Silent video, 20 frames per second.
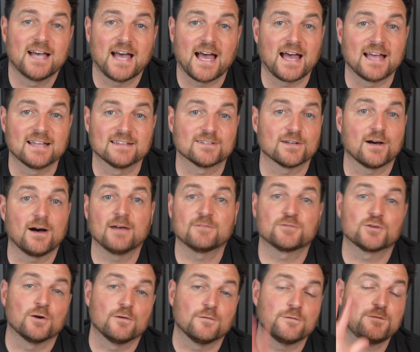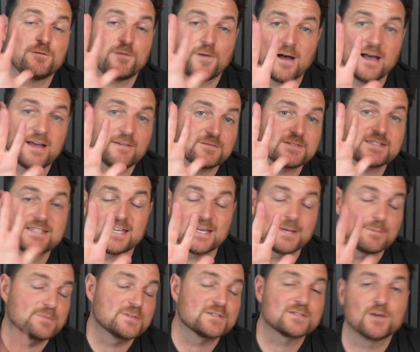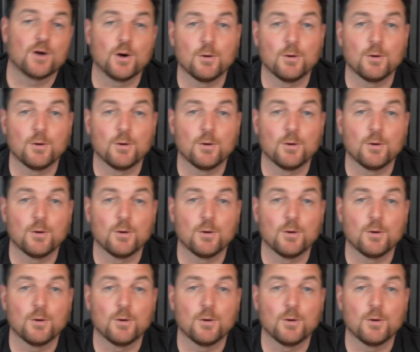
And I've got 5 tips